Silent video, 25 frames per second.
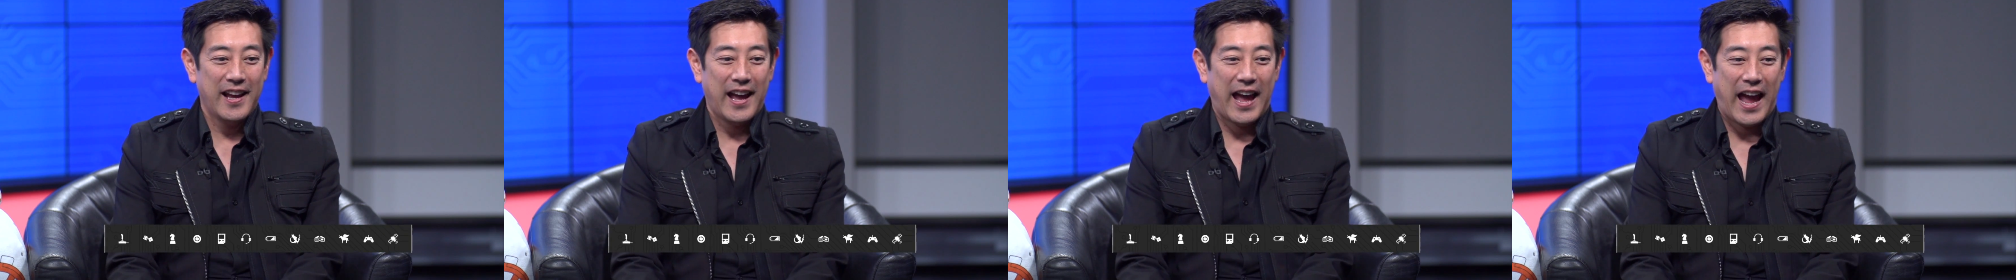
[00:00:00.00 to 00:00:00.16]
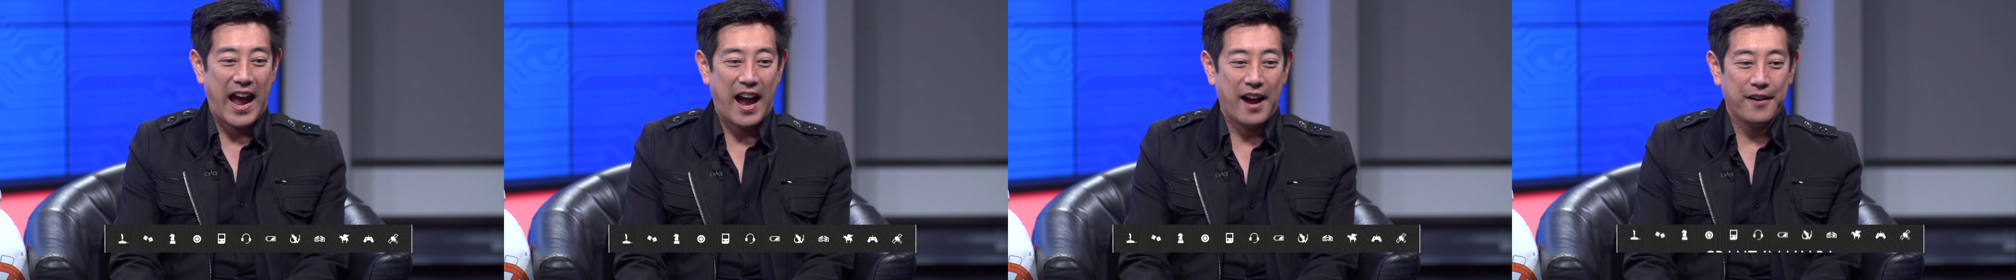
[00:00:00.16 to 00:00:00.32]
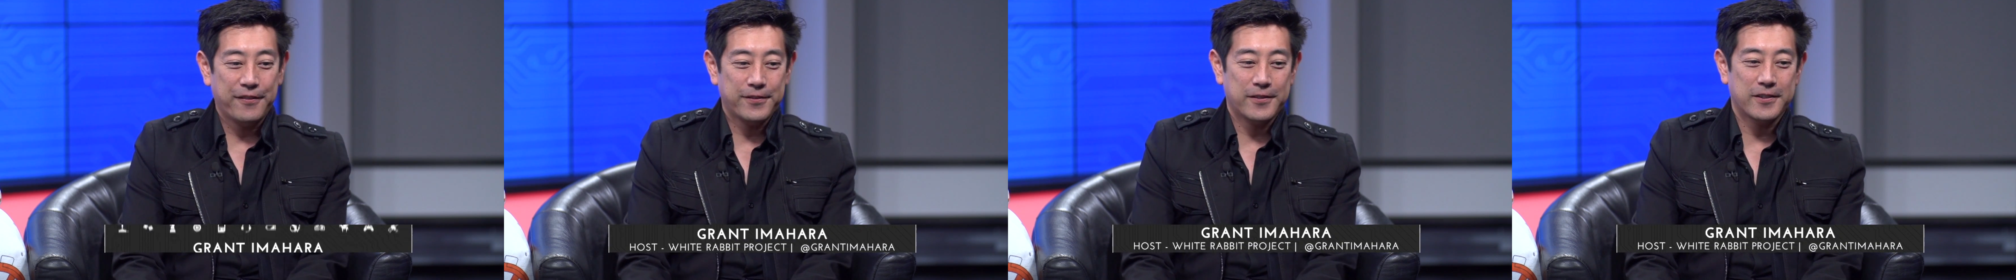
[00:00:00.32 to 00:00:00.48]

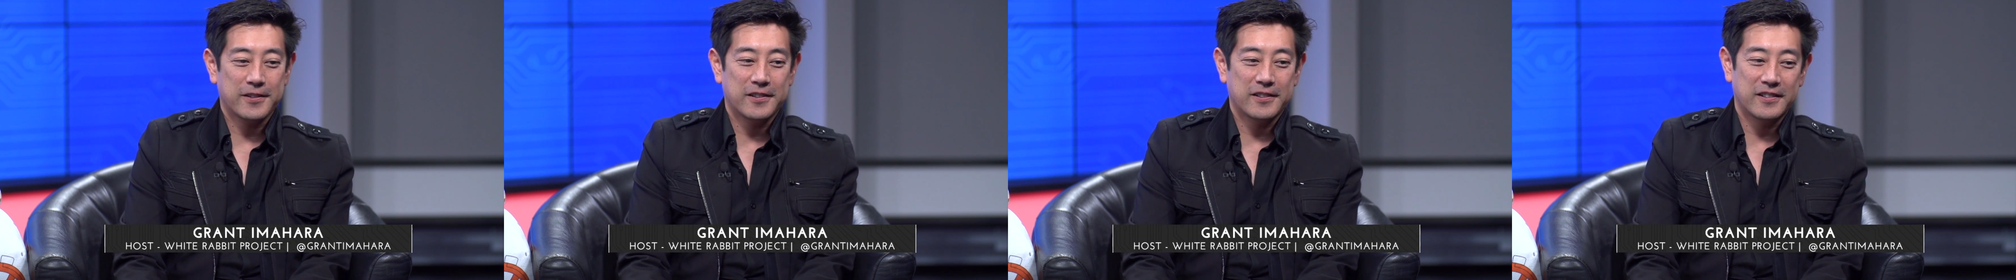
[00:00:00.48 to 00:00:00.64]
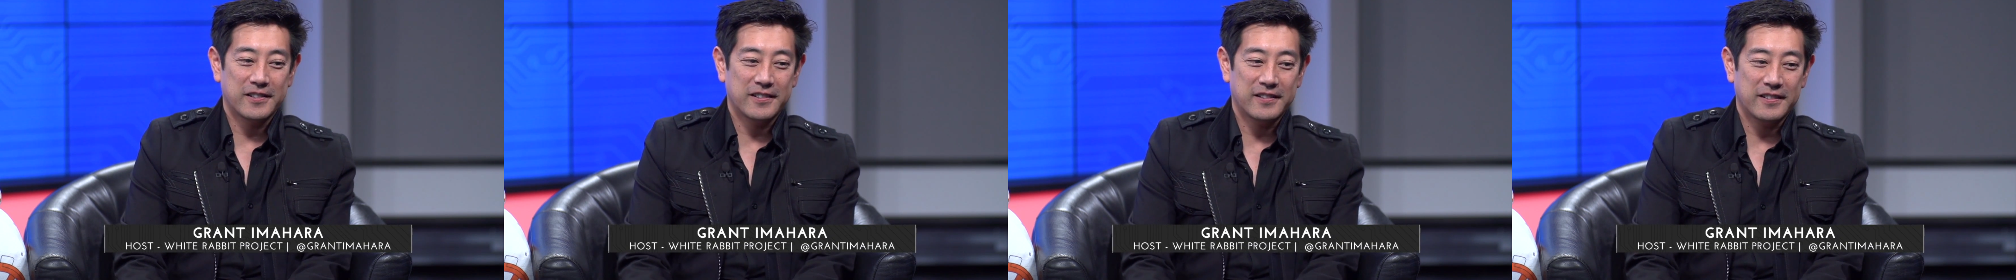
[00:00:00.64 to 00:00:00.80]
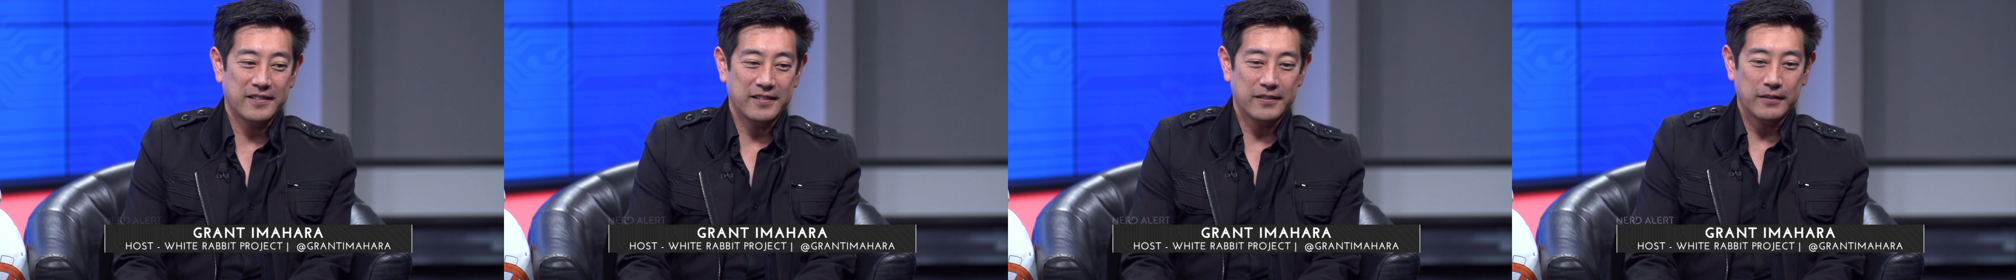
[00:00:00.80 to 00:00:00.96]

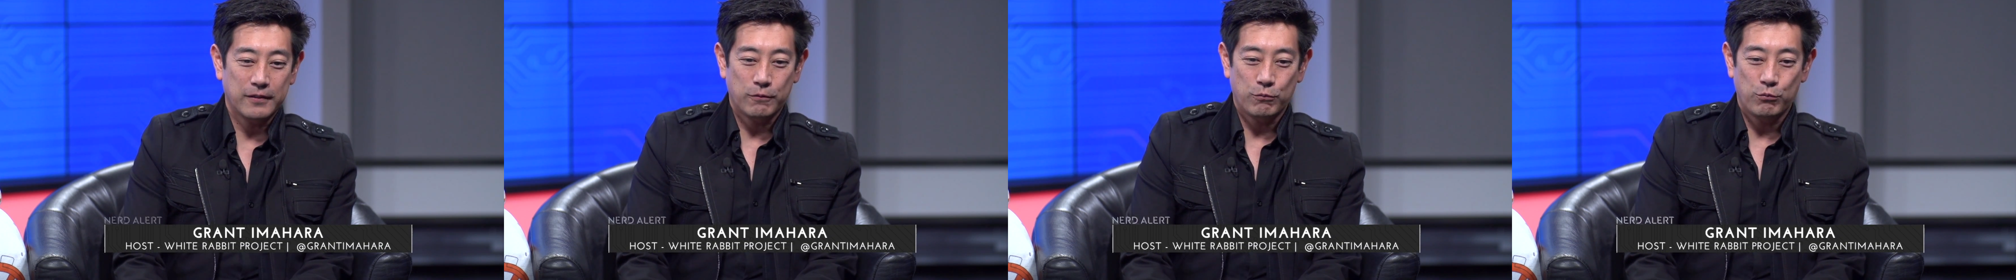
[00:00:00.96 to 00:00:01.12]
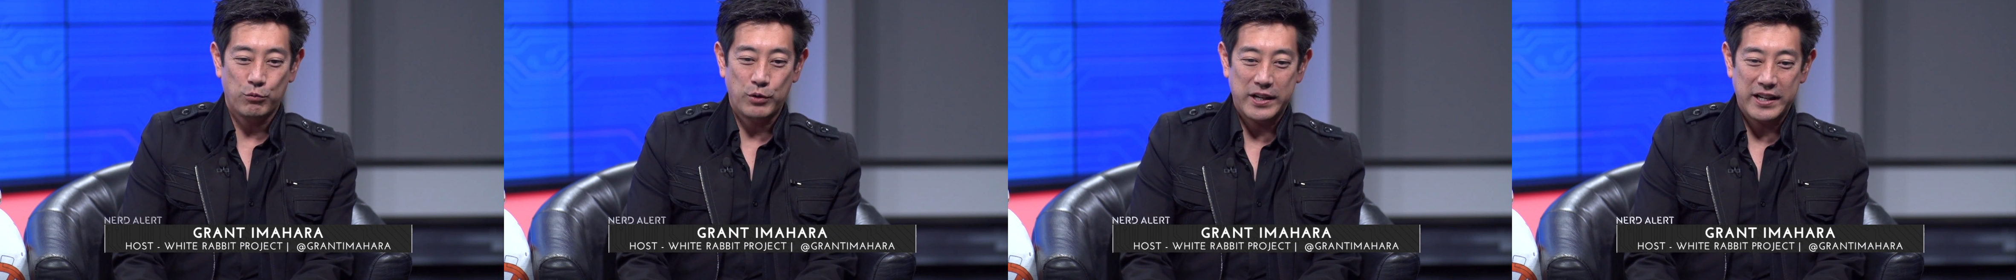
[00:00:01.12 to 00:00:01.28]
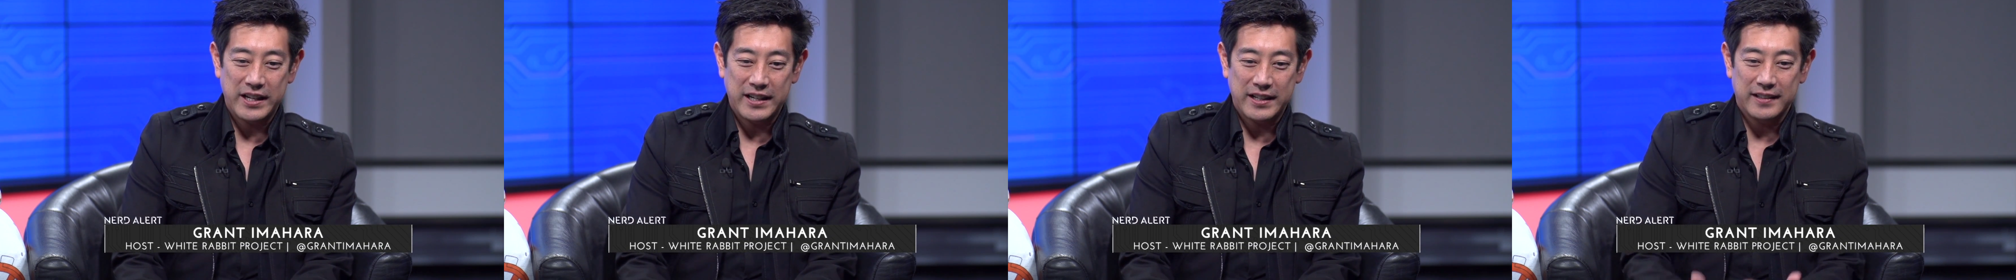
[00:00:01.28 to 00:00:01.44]
after
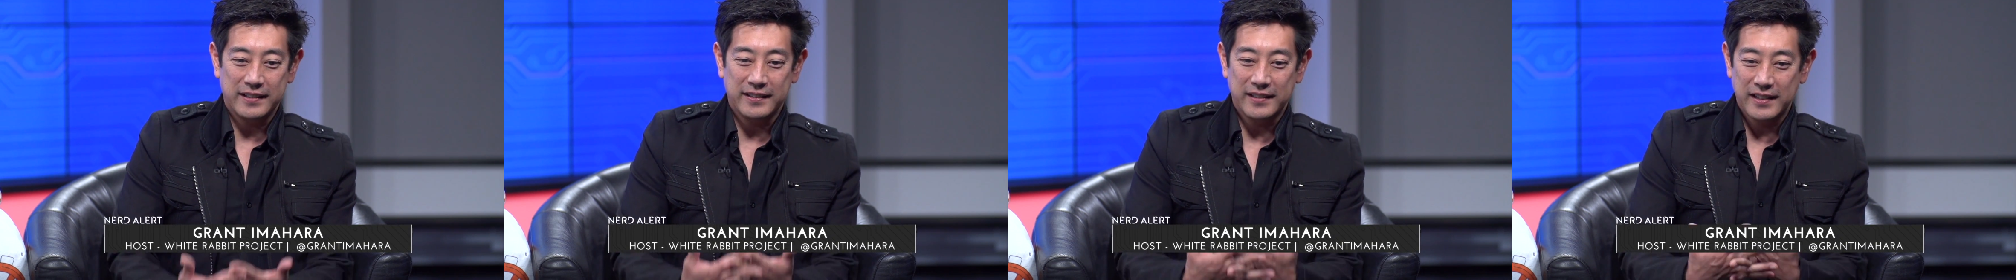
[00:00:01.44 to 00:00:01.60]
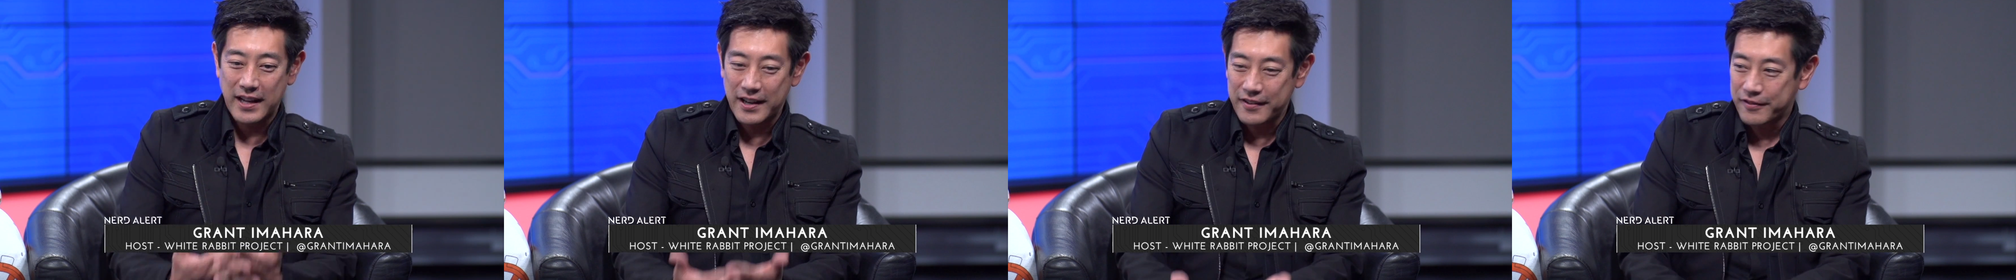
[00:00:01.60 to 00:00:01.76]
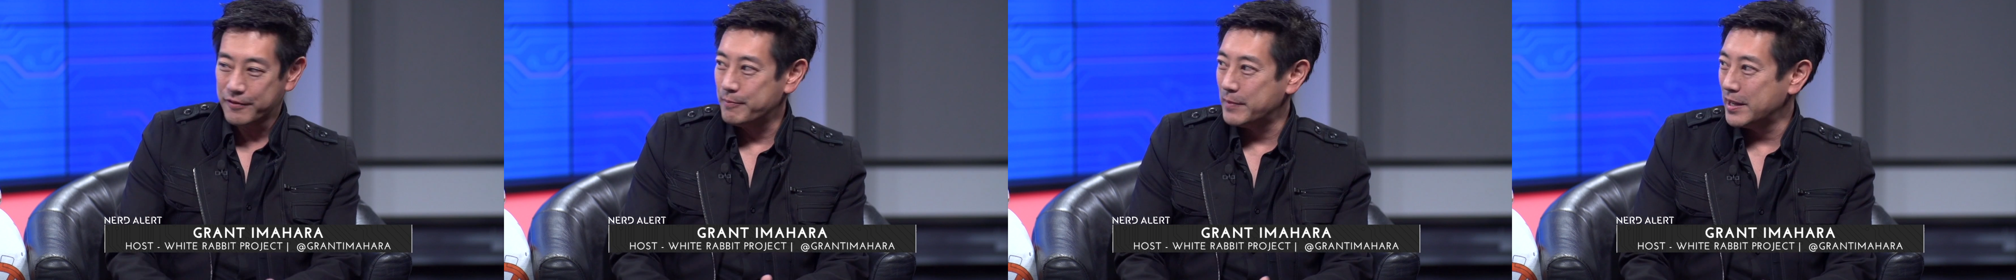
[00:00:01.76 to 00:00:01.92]
we
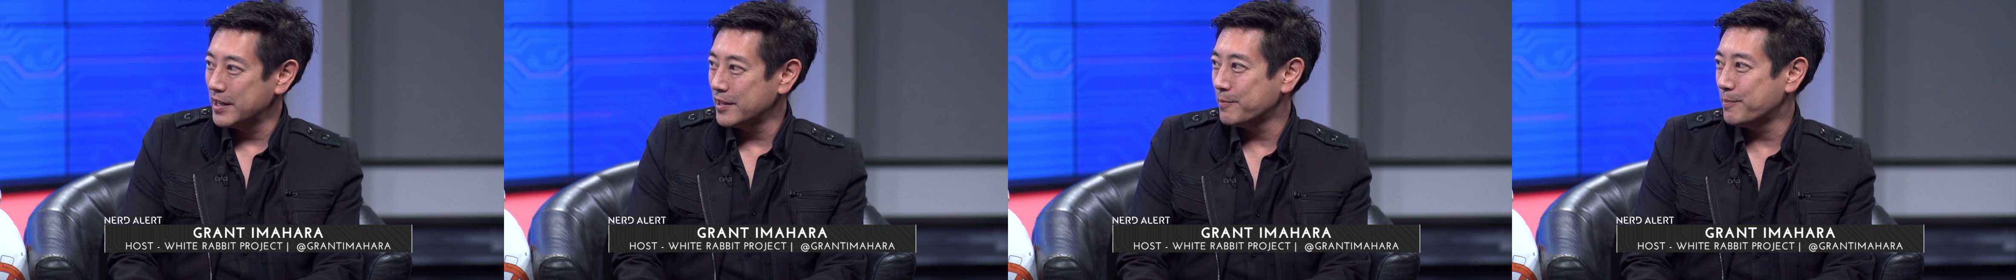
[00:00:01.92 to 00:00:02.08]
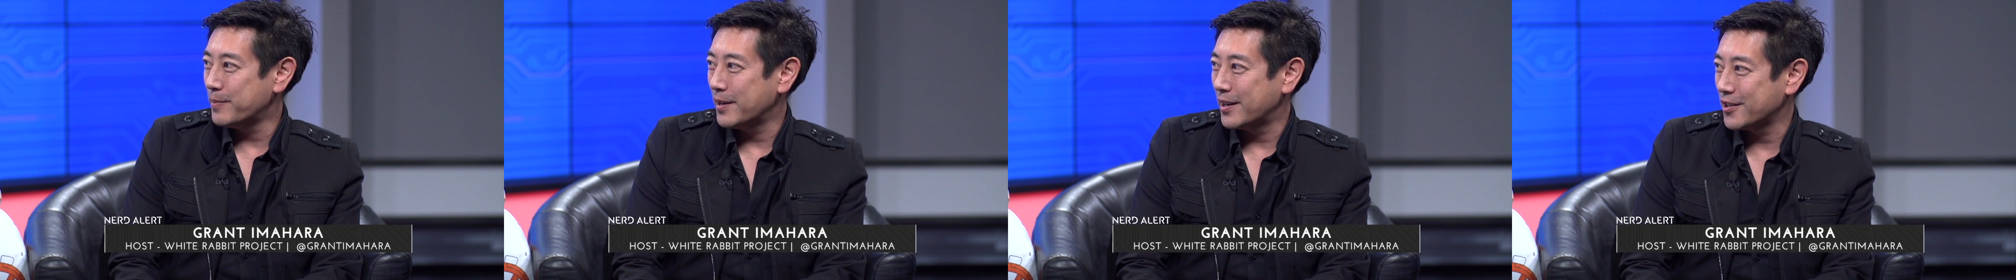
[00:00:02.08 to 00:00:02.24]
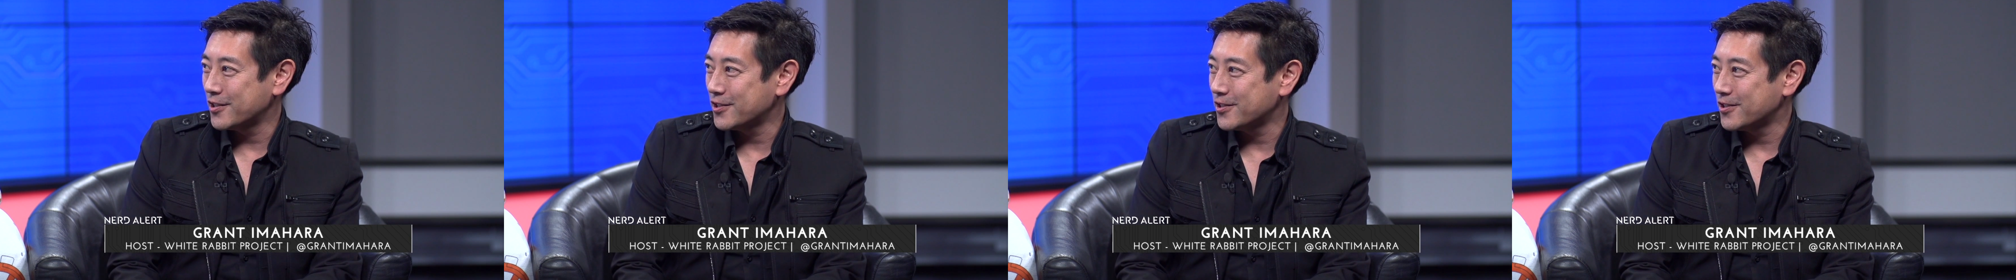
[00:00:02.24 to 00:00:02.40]
left
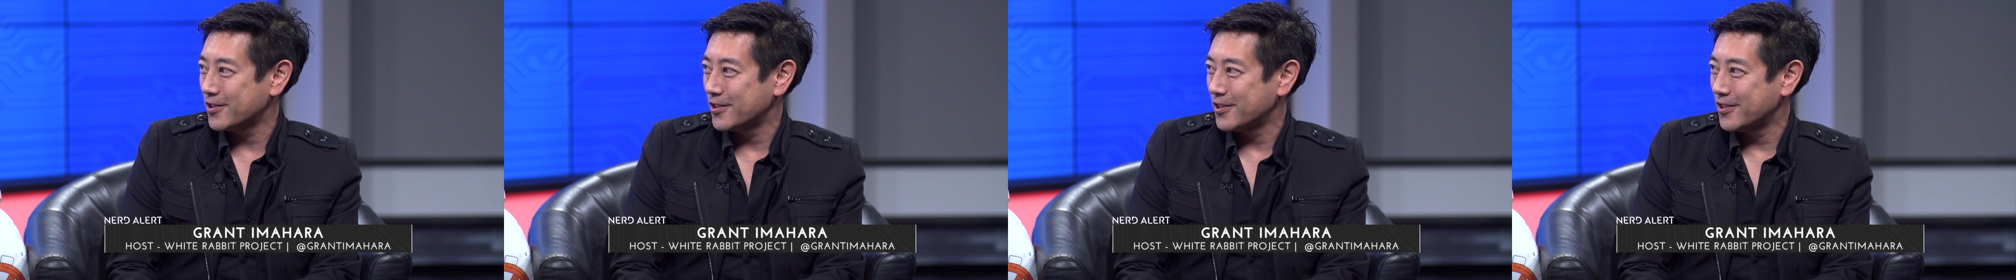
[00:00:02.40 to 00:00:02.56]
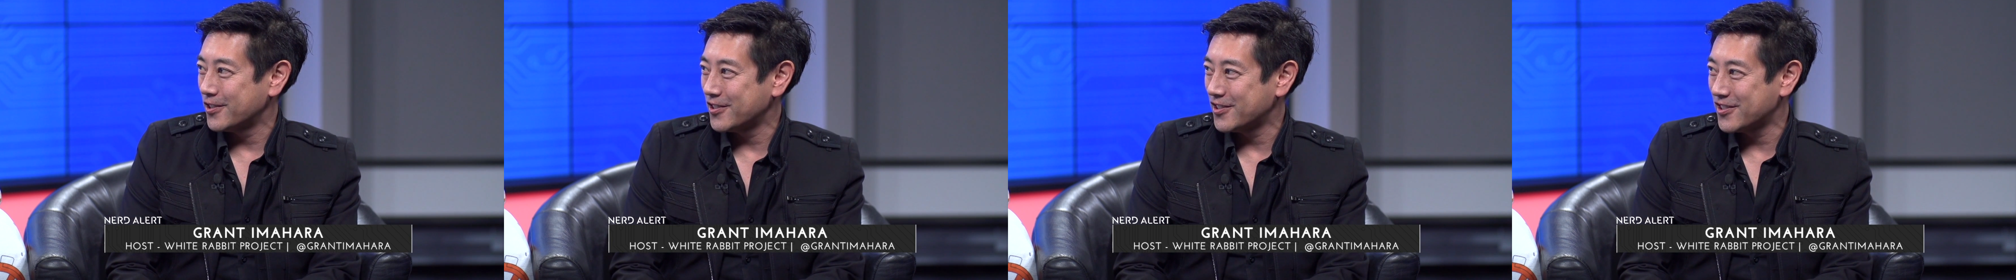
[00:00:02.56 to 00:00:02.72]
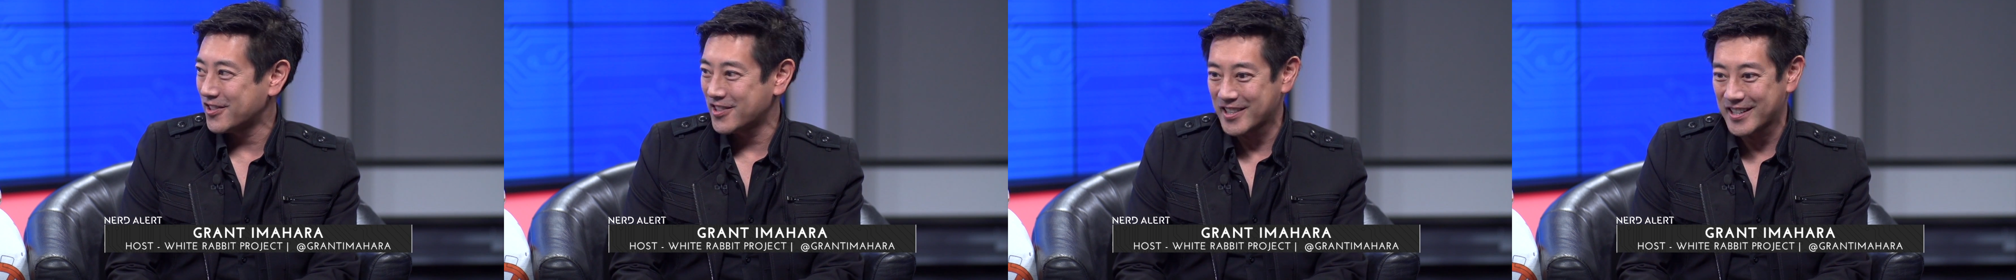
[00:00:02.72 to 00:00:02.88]

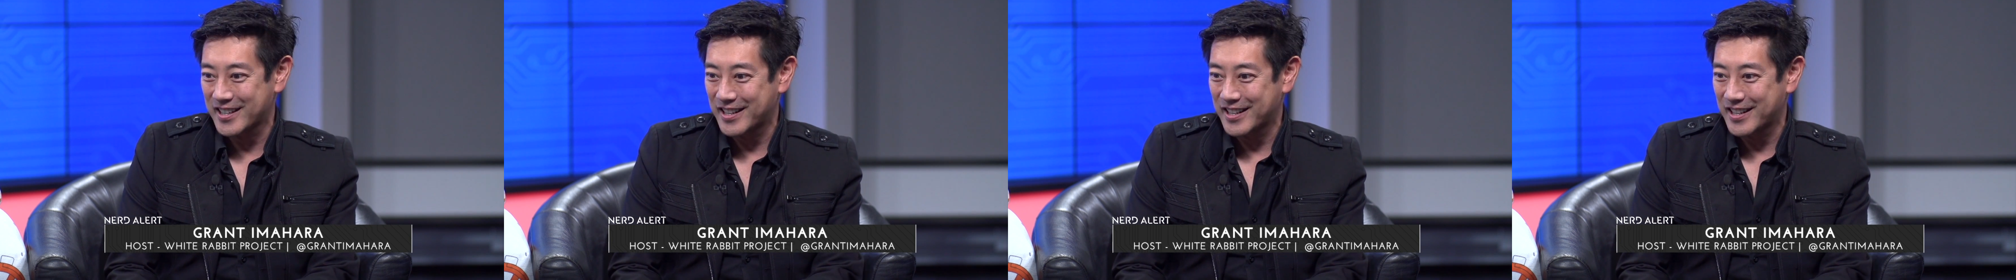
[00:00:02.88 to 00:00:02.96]
MythBusters,